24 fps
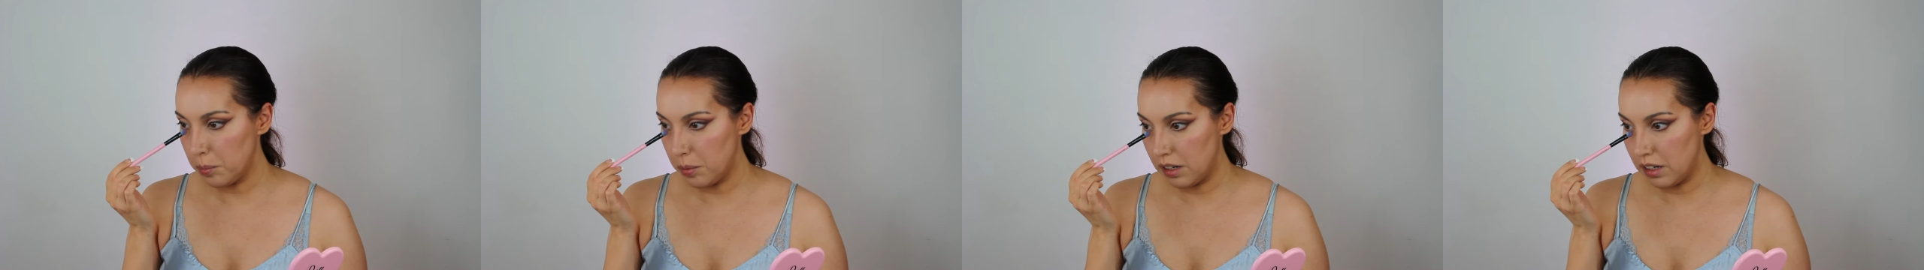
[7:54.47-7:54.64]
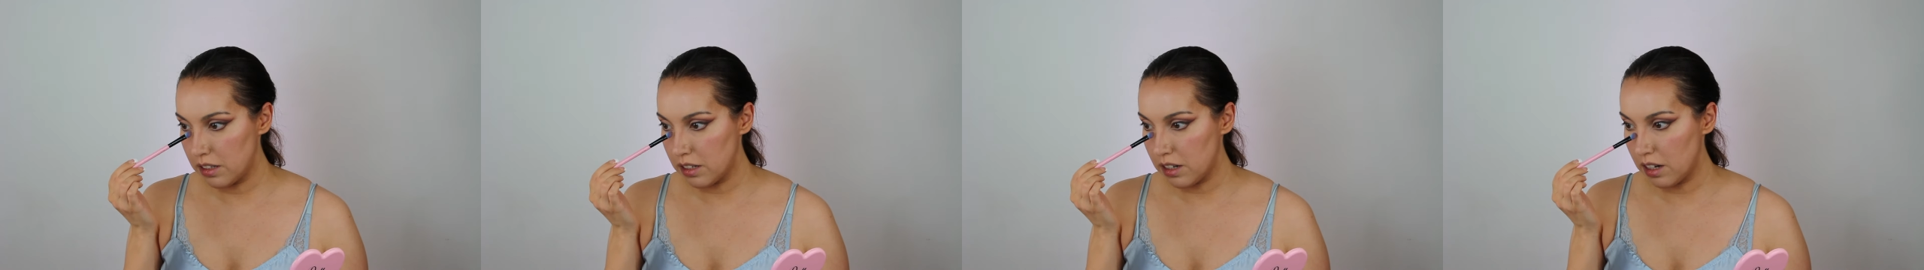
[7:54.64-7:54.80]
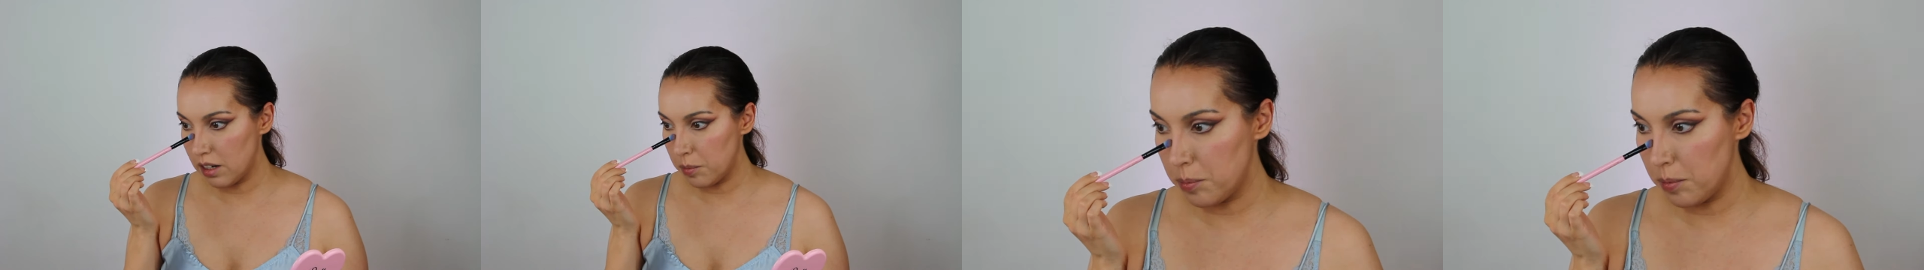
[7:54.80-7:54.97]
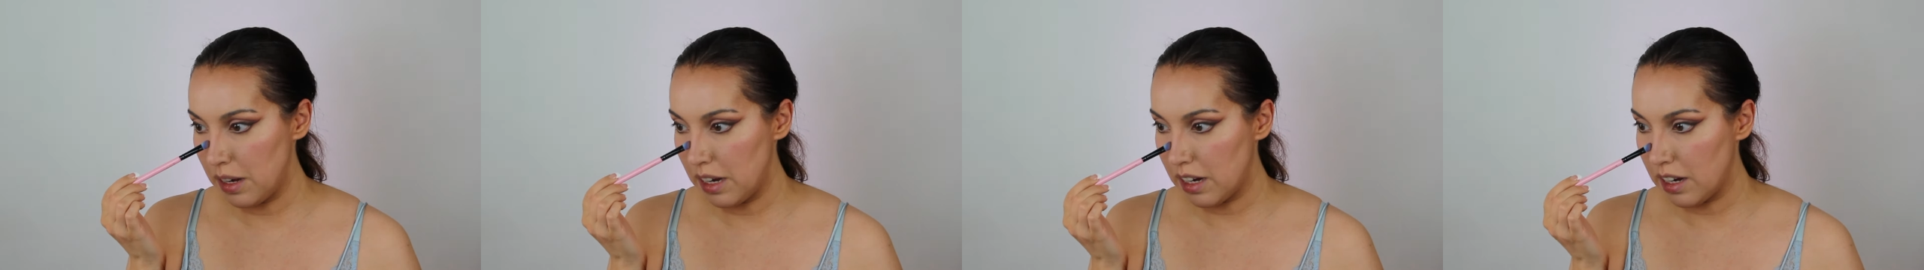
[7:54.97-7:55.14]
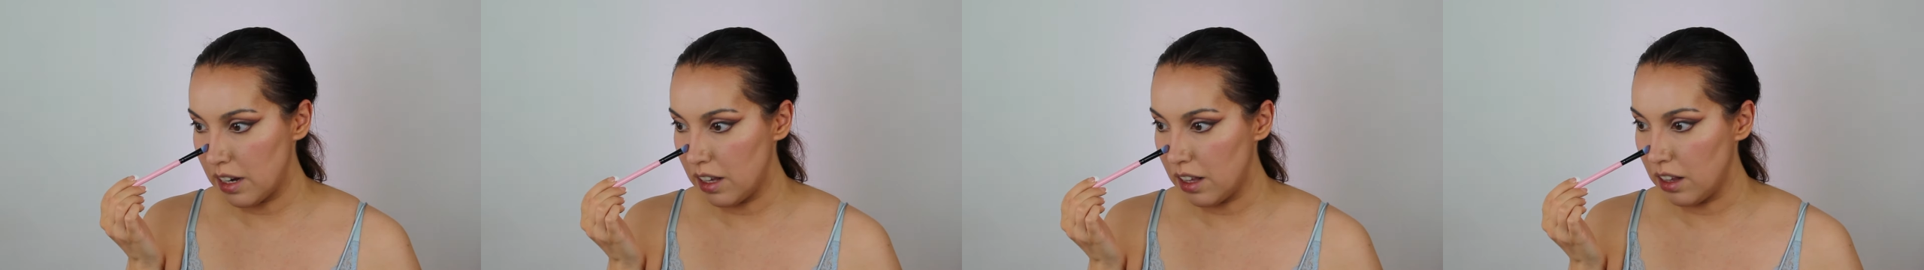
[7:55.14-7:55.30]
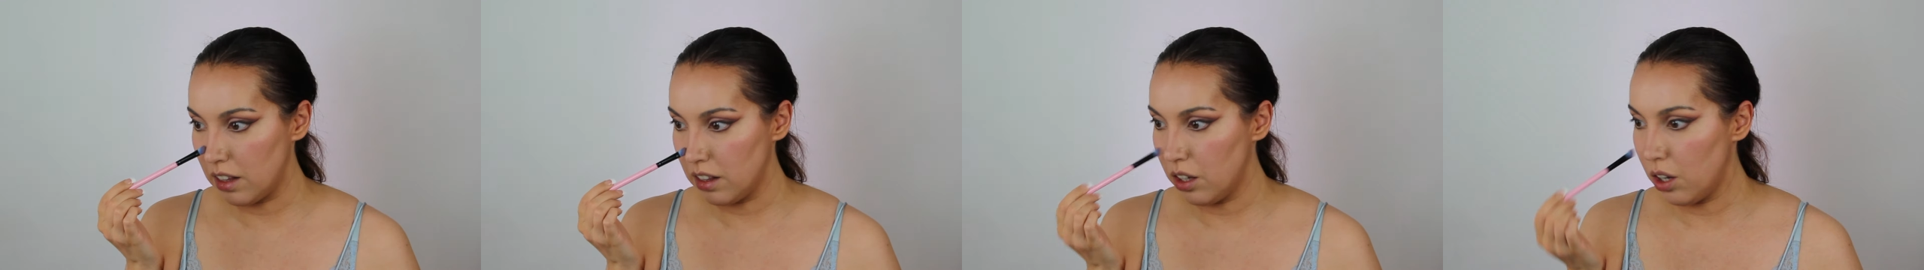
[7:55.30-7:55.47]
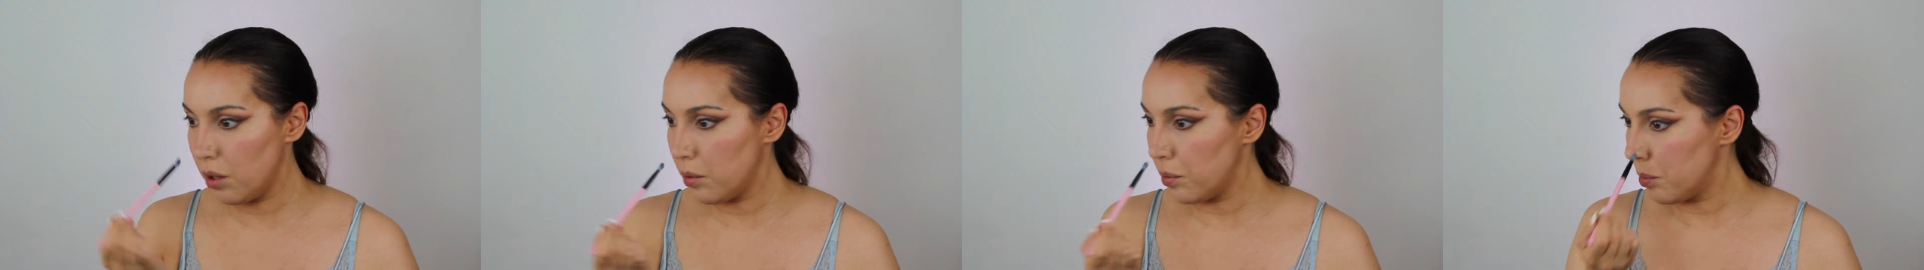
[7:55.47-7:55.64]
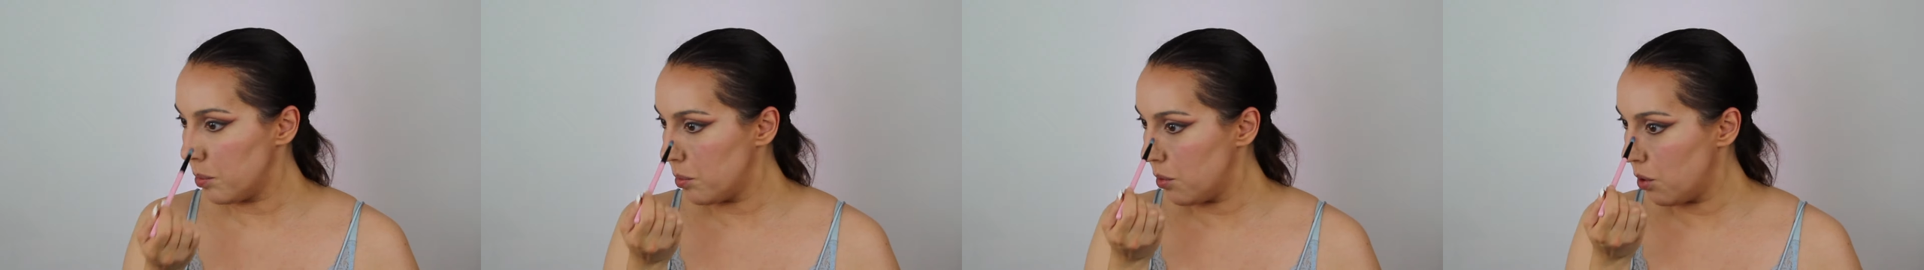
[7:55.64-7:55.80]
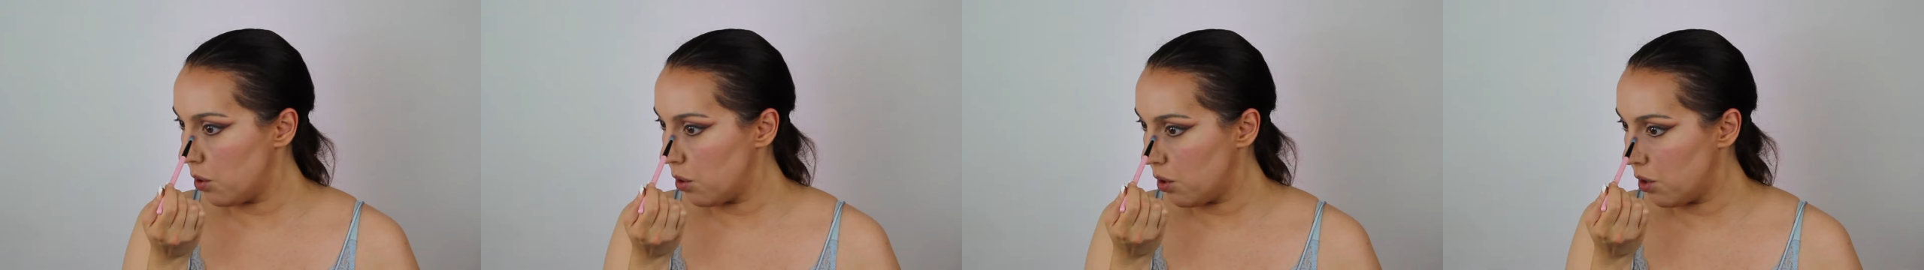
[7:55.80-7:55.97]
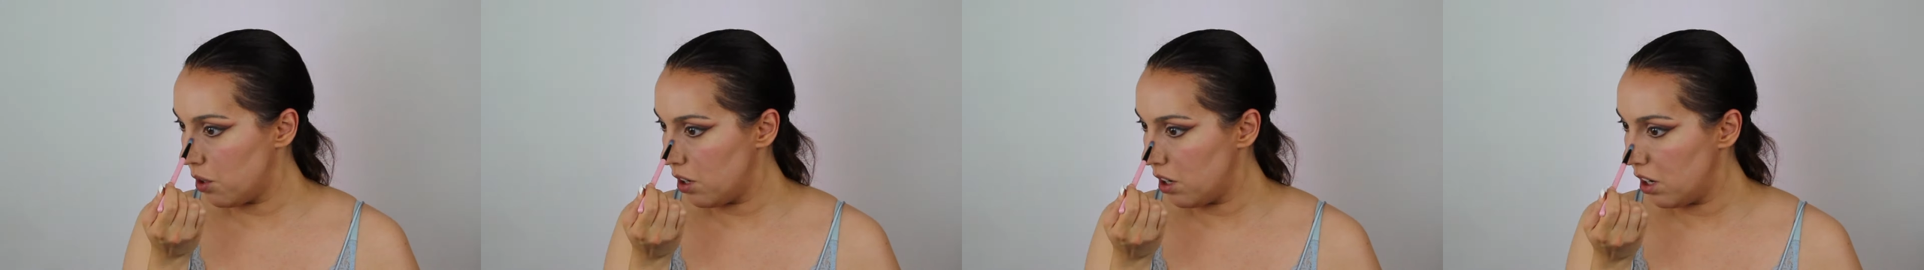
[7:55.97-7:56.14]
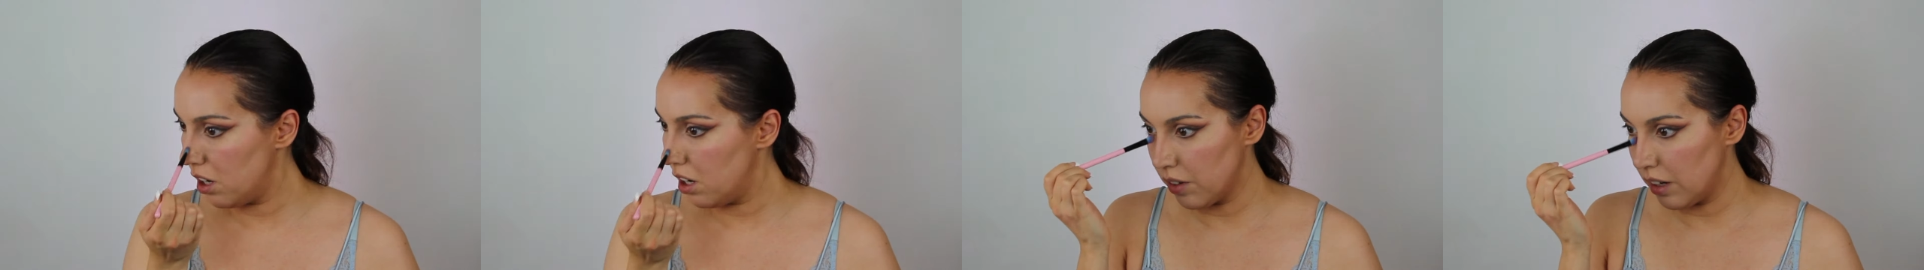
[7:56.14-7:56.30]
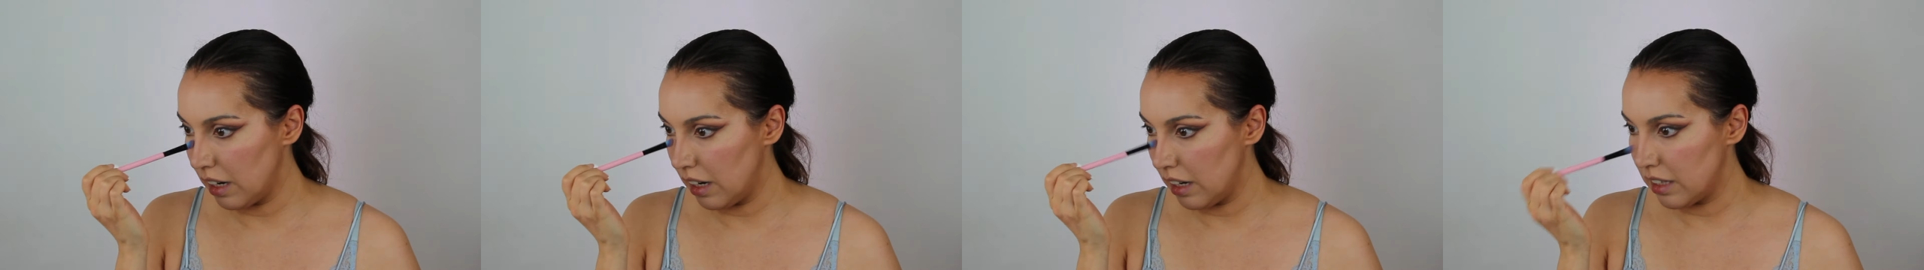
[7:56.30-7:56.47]
but it's going to make it a lot more
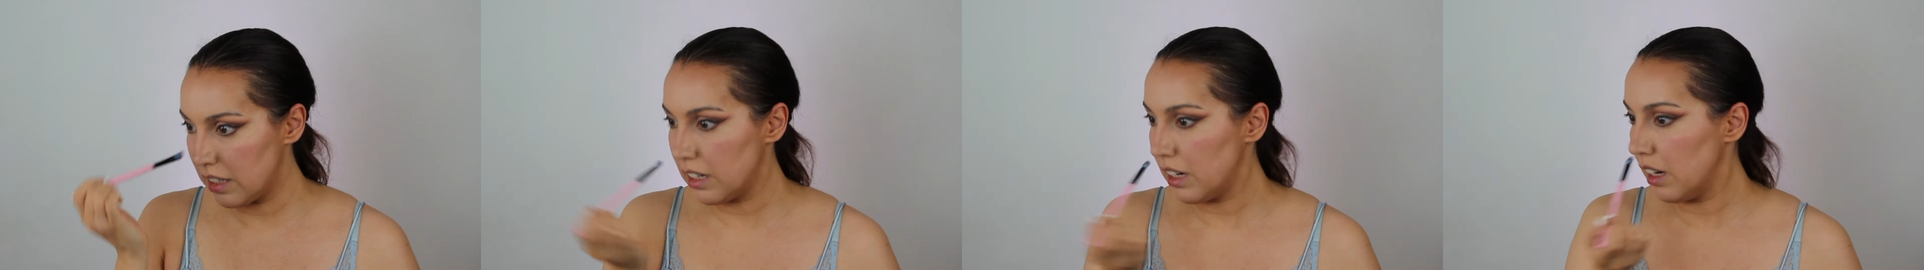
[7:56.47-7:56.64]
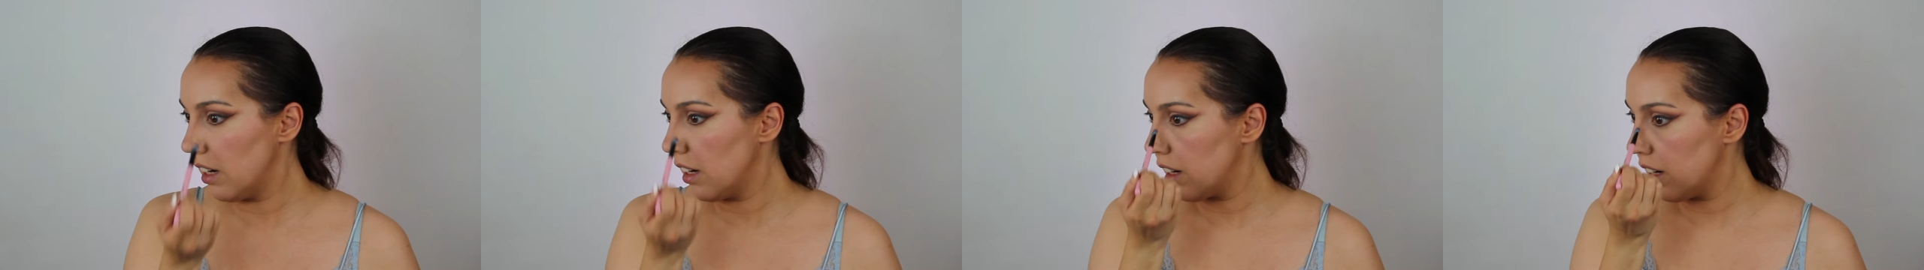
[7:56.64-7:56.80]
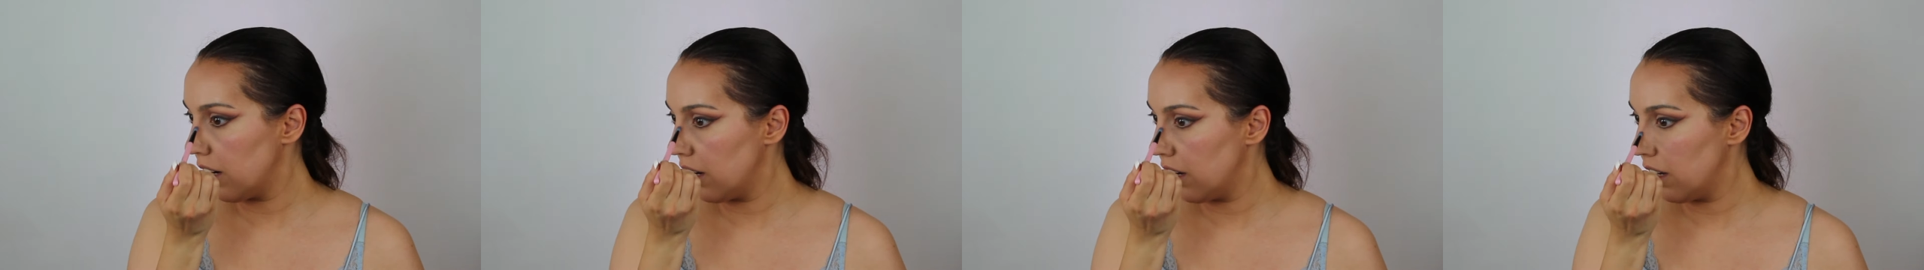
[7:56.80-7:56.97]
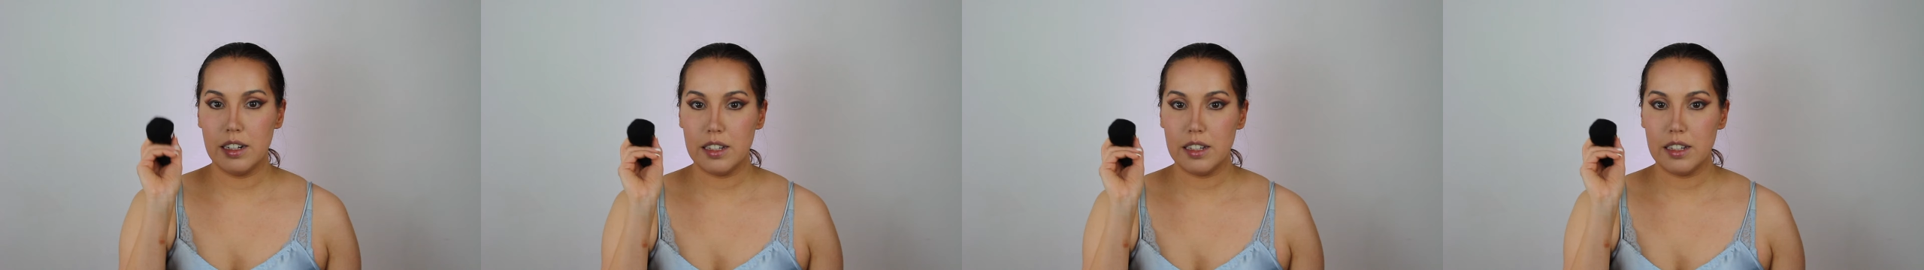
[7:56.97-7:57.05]
realistic.